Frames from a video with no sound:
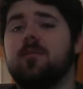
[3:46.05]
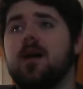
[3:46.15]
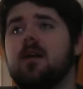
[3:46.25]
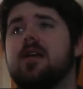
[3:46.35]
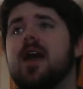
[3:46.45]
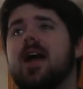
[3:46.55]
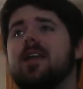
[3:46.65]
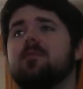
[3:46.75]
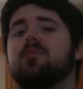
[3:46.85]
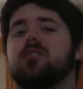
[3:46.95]
about
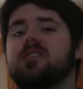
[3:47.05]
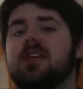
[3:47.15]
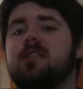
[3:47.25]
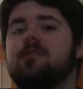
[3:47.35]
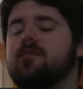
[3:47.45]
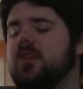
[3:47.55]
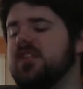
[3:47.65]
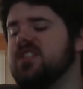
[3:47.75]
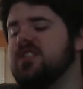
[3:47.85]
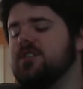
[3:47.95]
90%
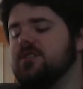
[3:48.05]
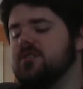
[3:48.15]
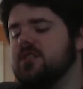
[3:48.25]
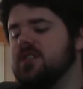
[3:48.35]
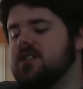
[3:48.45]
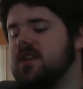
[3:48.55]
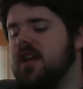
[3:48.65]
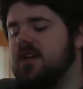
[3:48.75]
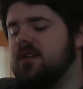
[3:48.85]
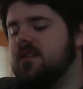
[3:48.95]
VG juice in this
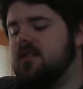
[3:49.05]
tank.